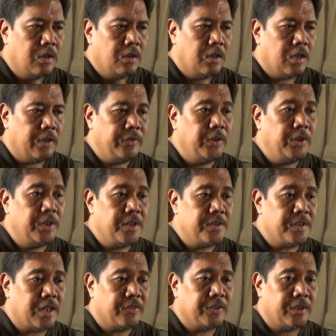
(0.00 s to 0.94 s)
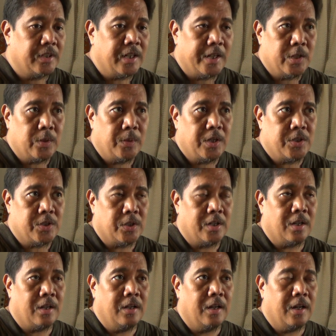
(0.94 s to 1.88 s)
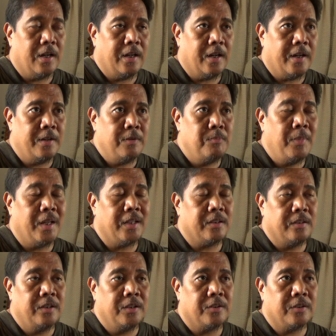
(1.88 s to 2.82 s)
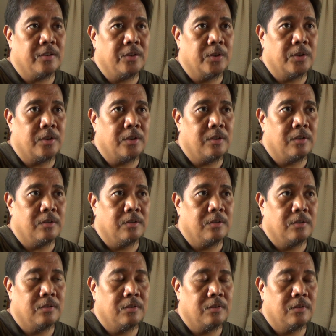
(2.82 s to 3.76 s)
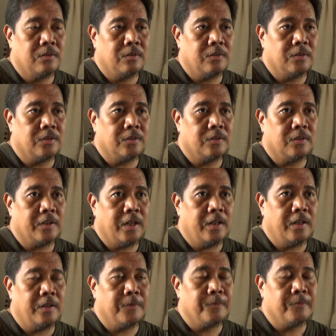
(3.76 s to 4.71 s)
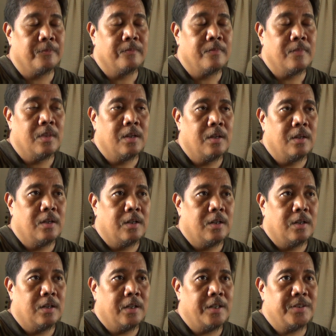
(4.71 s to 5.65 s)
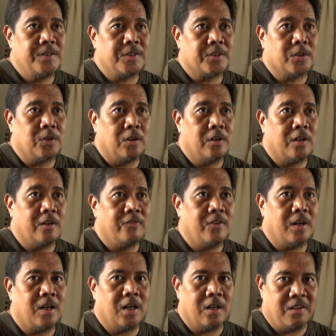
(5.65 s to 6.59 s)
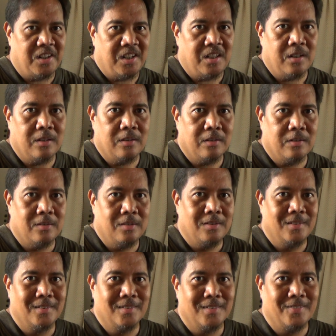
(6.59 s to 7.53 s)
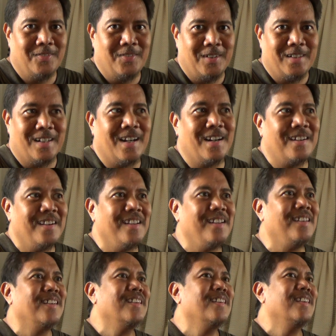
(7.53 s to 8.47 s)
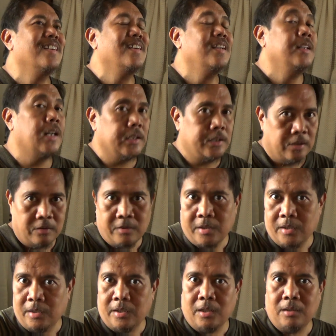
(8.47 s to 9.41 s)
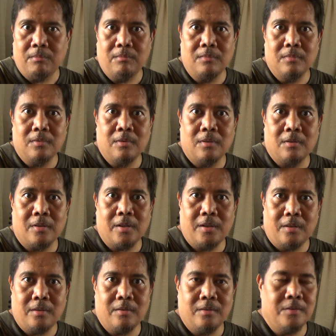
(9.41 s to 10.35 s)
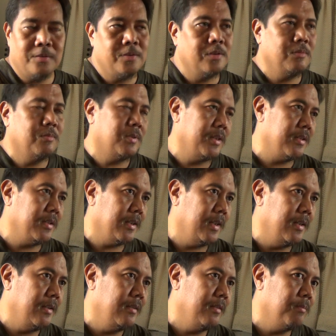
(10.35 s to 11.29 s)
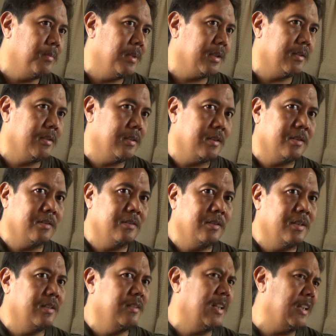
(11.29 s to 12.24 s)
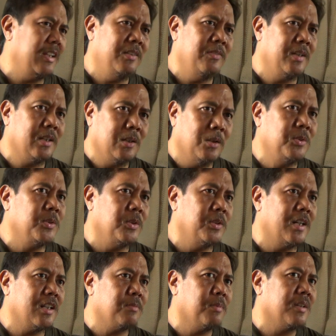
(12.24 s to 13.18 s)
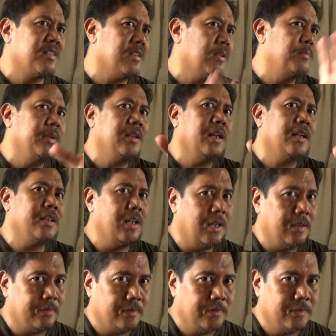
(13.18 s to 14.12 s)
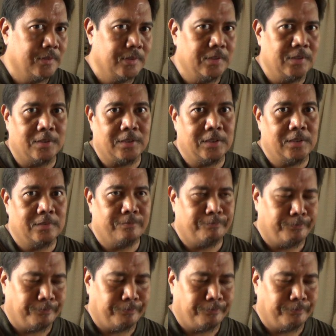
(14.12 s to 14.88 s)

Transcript: A few years after graduation, I met this girl. No, okay, let's just call her Ferrari. Ferrari, not her real name. Okay, YouTube once again, but not even close to that, but something like that. Okay,